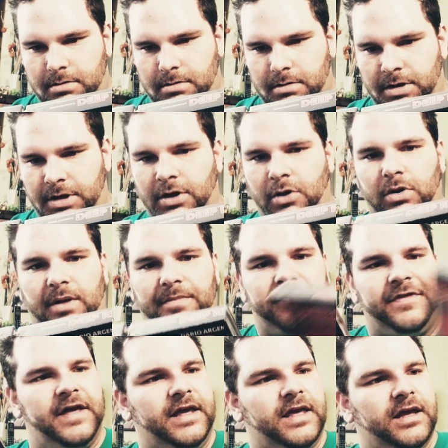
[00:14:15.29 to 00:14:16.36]
you know what I'm
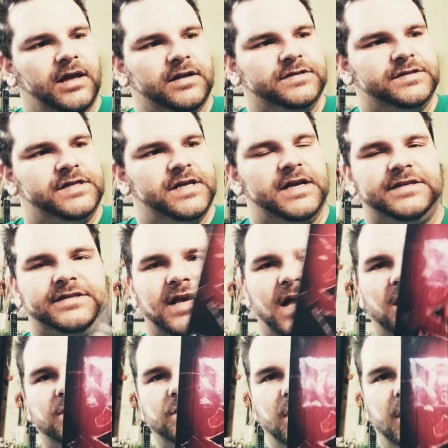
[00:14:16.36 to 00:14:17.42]
thinking is this
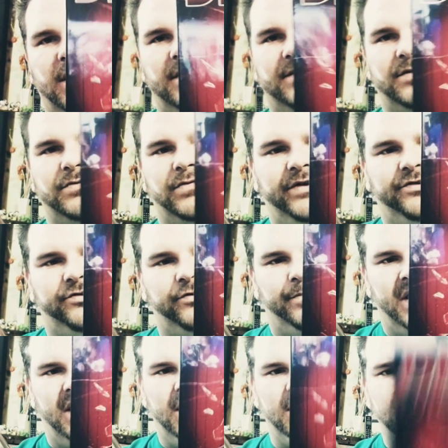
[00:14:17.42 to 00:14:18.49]
actually is the region
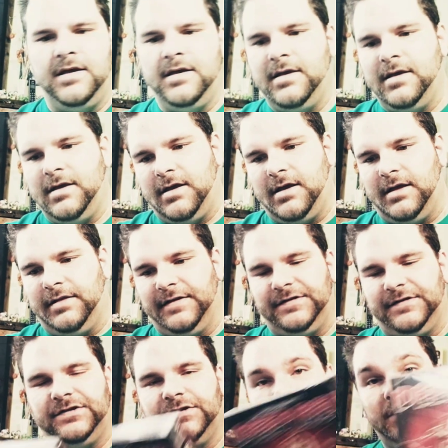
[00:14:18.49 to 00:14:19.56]
B, and this
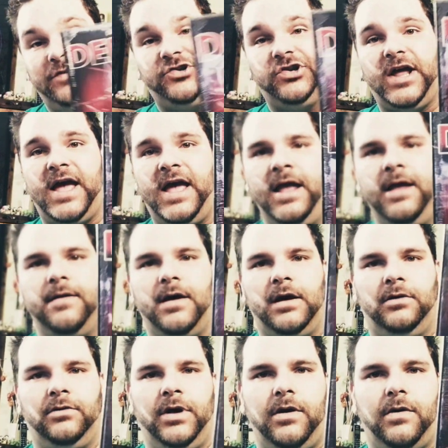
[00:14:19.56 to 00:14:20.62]
is the region A. I
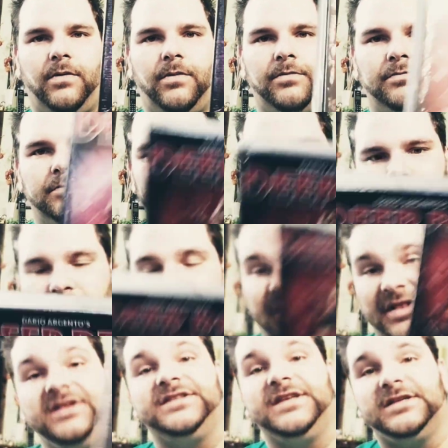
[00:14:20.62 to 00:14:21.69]
don't know. I mean,
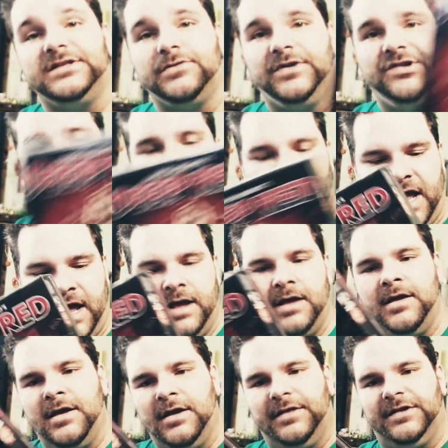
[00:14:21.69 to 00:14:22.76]
this is the region A,
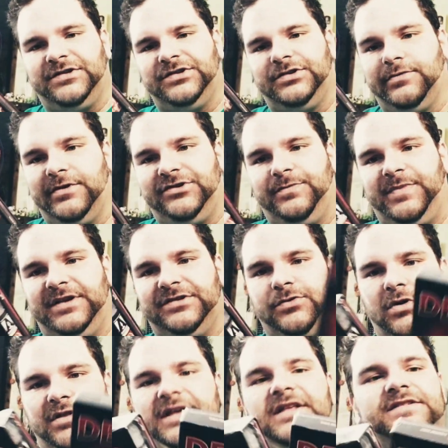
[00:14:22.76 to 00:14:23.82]
this is the region B. So
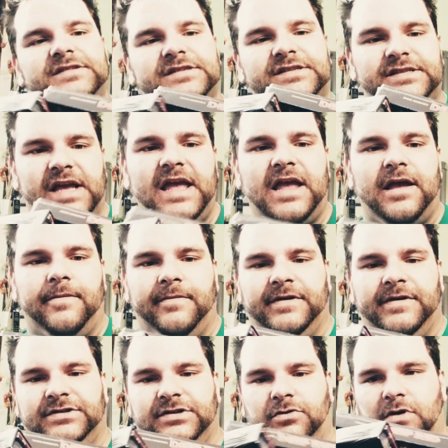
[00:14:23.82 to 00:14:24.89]
are these the same
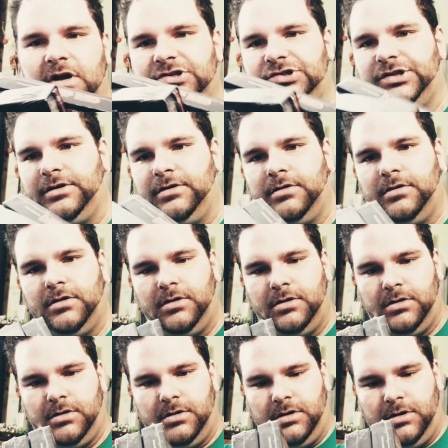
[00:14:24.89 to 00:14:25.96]
is the question.
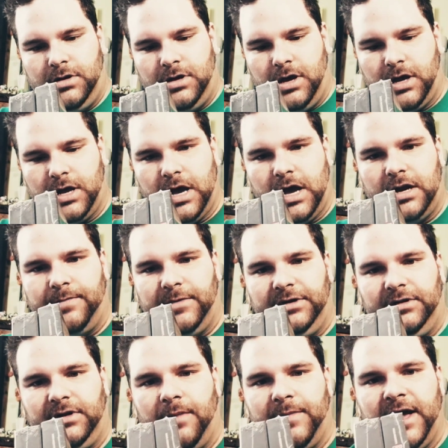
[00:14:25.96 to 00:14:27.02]
Oh, God, I'm a
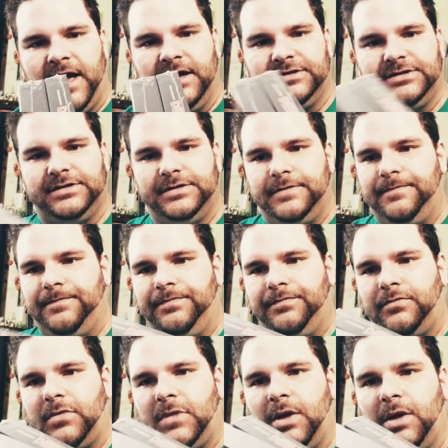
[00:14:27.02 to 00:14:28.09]
dumbass.
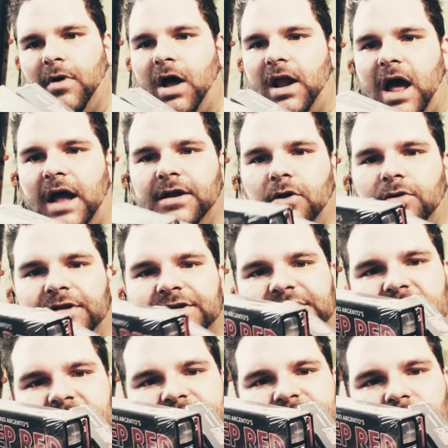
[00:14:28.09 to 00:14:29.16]
But I know this
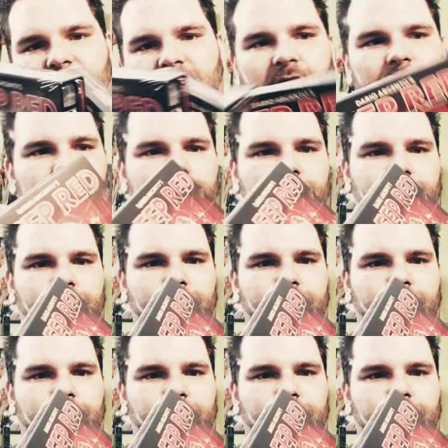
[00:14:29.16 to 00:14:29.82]
has, oh,